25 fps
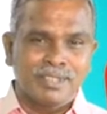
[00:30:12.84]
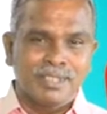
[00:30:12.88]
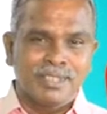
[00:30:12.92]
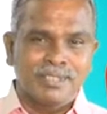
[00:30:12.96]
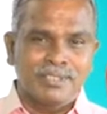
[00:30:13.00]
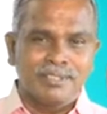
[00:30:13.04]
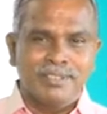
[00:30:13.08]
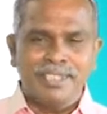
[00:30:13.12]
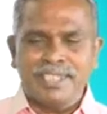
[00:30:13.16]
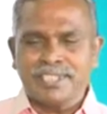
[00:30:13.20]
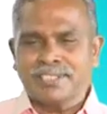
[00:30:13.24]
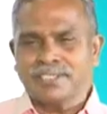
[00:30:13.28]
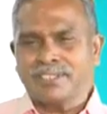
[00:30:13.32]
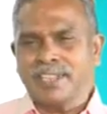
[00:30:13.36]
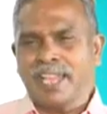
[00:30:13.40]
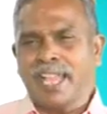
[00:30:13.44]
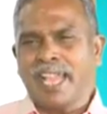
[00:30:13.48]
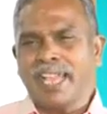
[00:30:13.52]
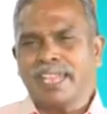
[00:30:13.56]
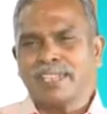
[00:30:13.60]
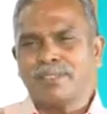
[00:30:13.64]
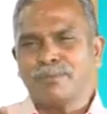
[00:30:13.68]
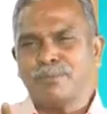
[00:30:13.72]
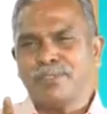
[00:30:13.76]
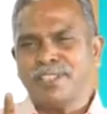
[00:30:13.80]
Next,
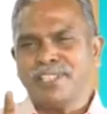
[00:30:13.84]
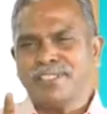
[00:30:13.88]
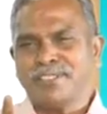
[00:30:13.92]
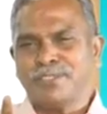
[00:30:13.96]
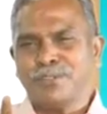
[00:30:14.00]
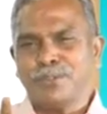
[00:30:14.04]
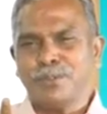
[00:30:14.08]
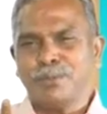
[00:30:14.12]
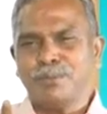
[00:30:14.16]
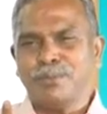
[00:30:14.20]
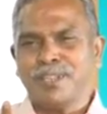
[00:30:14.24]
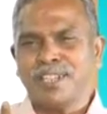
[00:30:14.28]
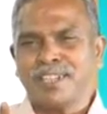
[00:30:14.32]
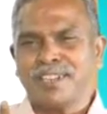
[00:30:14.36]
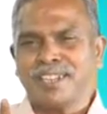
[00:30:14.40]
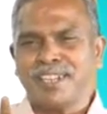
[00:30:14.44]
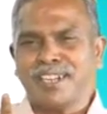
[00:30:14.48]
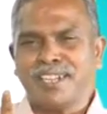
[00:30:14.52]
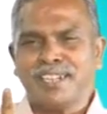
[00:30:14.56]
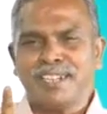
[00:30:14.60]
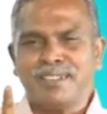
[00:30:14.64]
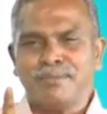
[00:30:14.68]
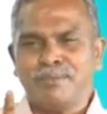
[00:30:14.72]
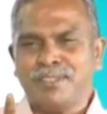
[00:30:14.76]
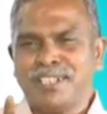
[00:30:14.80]
aqueous humor
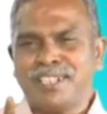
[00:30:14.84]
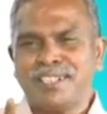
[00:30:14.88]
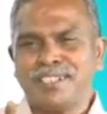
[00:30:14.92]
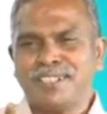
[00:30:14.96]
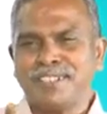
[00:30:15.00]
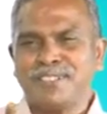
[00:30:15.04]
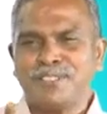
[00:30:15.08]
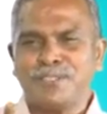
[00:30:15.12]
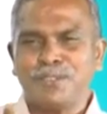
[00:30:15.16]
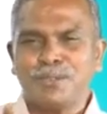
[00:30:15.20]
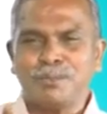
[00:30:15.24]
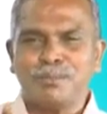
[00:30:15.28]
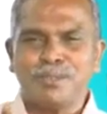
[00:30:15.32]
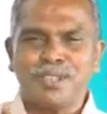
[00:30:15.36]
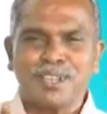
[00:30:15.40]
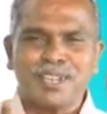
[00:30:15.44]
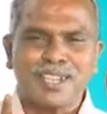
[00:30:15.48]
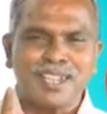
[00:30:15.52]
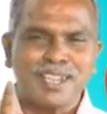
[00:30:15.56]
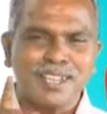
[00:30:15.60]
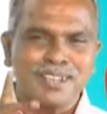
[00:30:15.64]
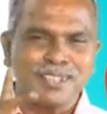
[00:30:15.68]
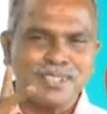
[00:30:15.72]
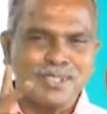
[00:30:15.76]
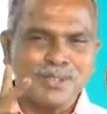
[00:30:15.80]
and vitreous humor
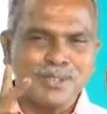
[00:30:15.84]
are the